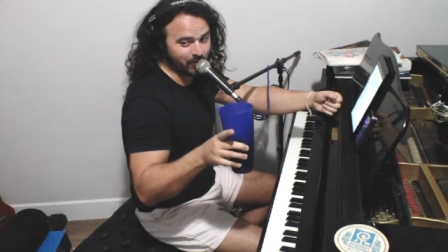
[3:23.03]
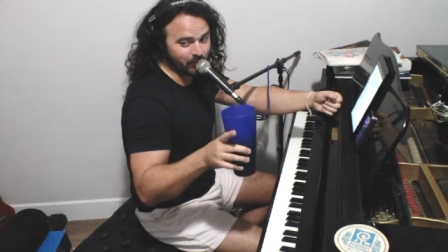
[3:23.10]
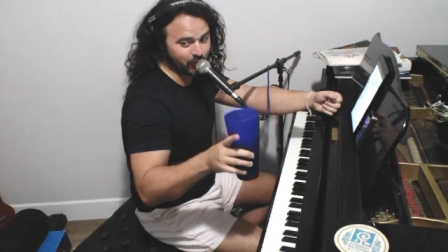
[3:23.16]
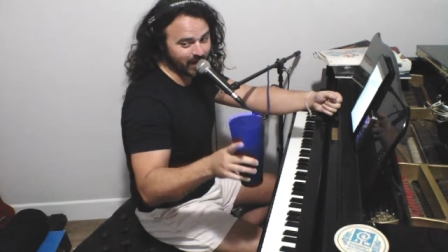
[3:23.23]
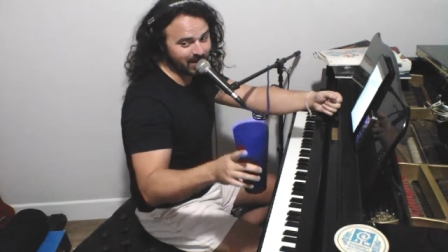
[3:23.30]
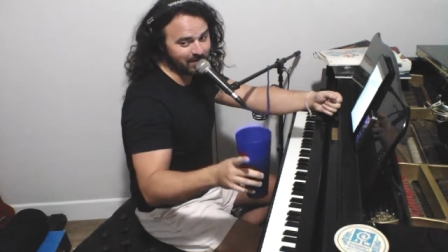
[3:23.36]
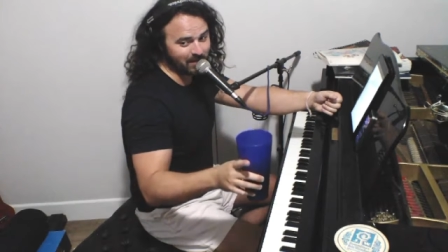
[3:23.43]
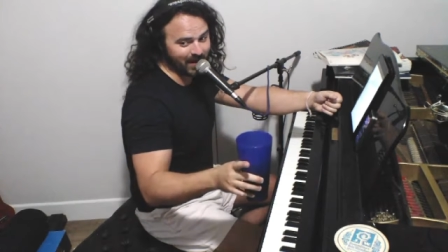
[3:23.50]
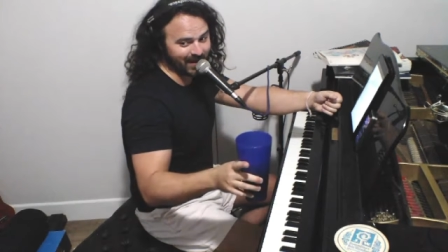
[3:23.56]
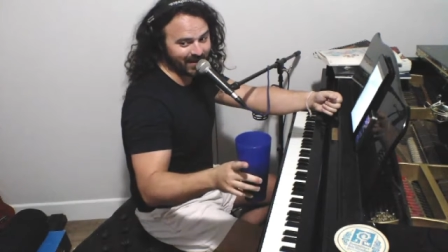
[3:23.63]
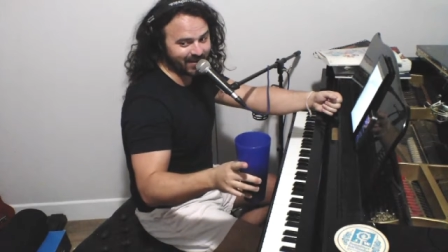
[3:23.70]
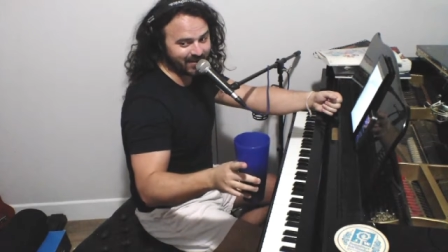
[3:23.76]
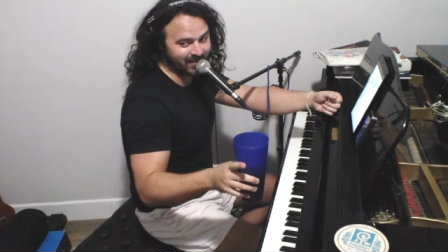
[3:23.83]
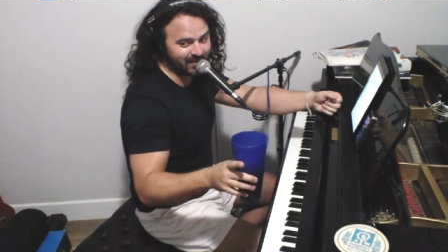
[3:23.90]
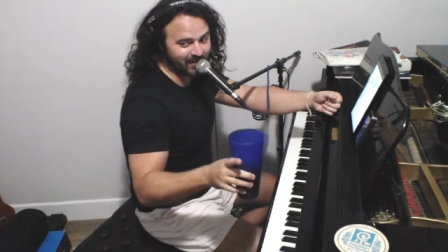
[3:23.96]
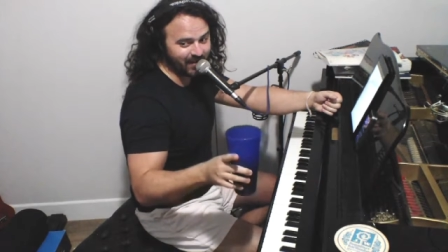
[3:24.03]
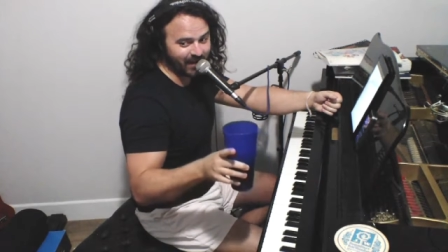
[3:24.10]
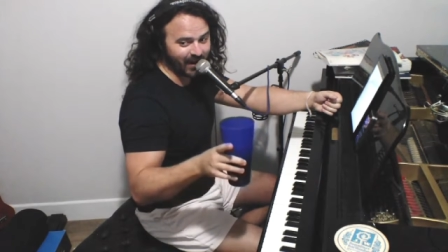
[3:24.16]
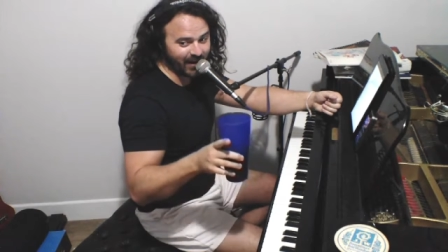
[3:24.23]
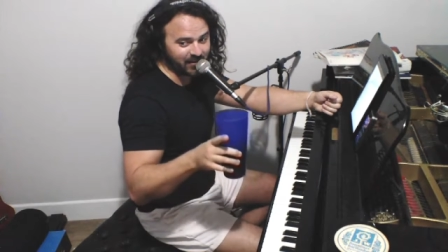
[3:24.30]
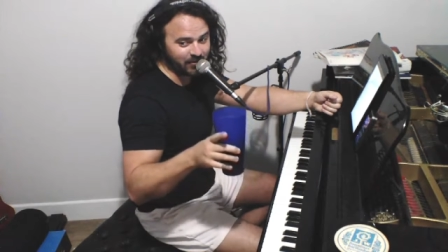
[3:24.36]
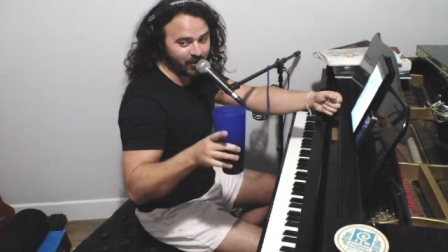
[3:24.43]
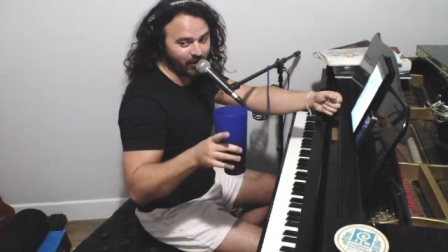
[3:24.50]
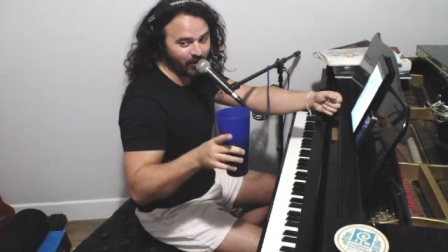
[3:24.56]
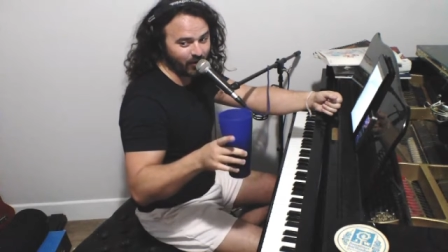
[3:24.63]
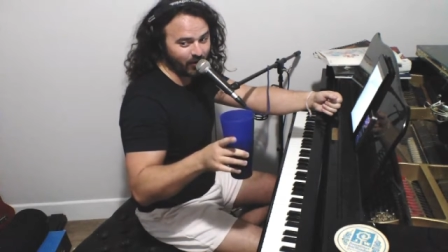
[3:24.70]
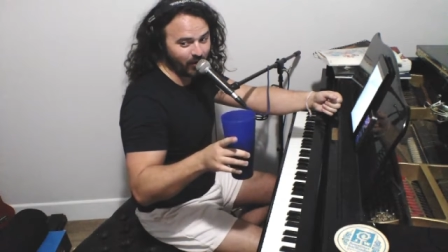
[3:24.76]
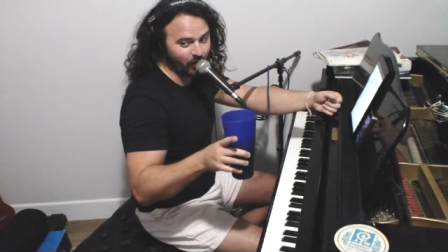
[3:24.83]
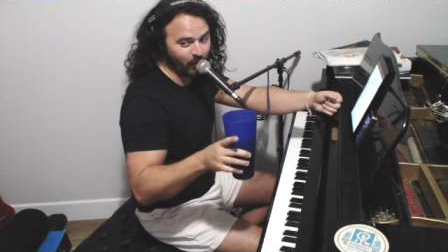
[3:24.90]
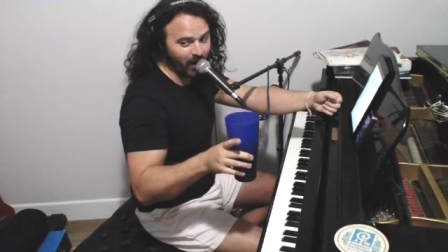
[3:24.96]
Rain Man I
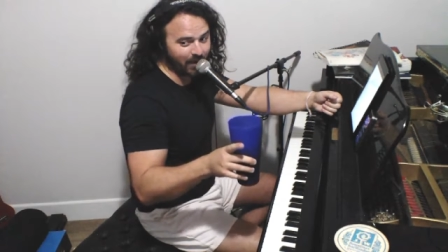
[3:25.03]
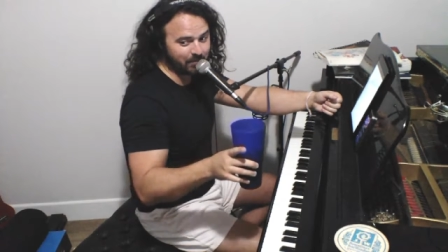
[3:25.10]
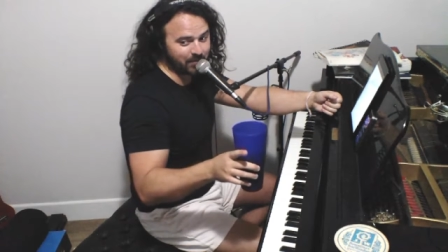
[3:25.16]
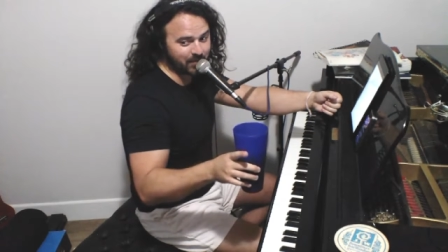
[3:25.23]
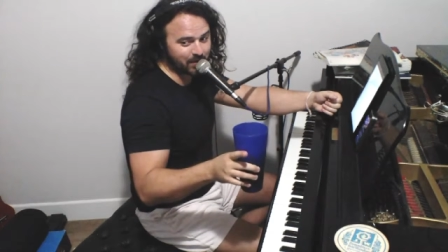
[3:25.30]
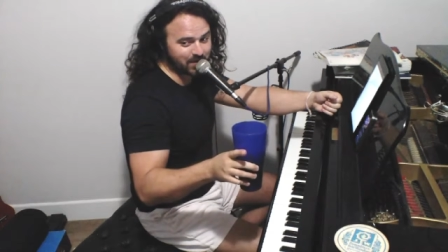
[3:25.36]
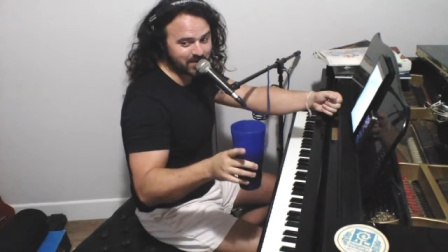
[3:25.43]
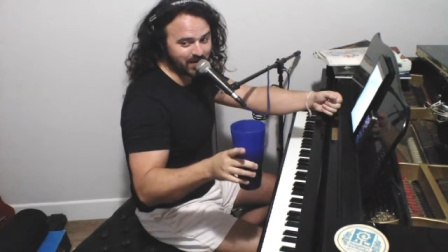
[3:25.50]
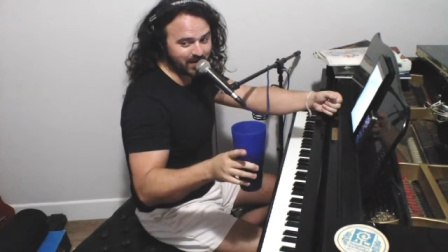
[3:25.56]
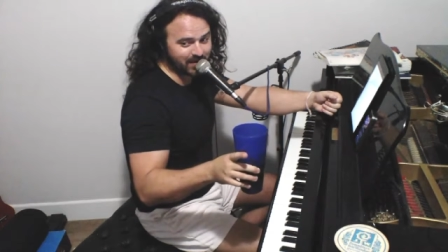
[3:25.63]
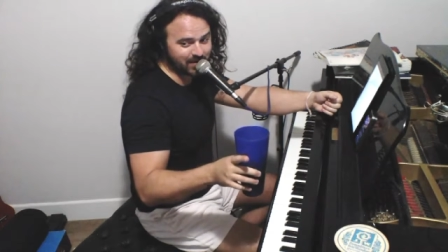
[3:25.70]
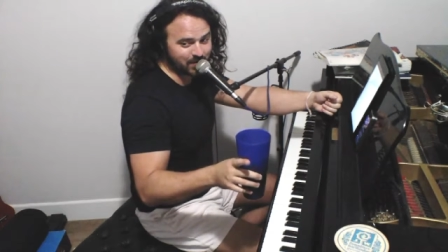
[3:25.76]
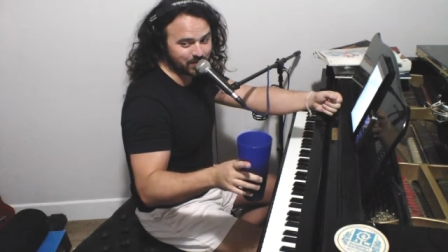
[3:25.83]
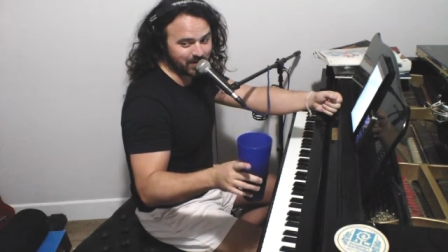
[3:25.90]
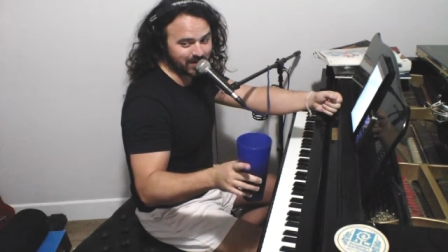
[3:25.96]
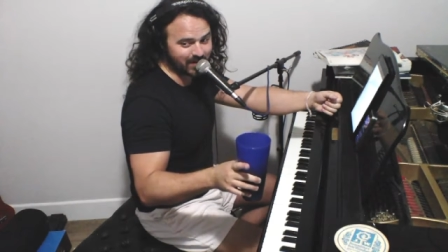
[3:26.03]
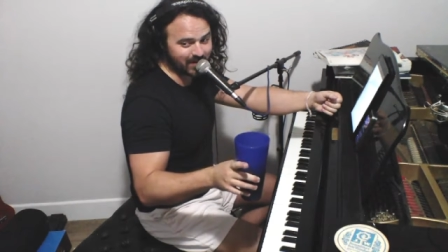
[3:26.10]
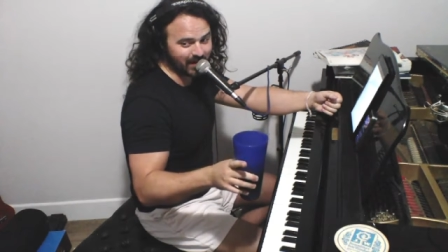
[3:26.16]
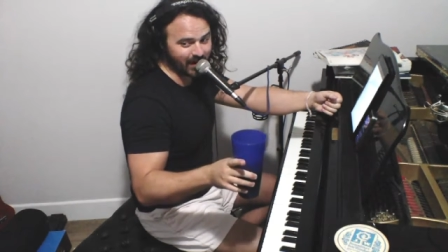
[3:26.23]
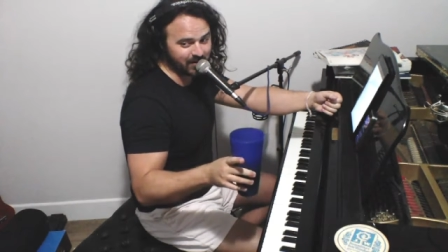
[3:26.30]
know Wapner is on at three.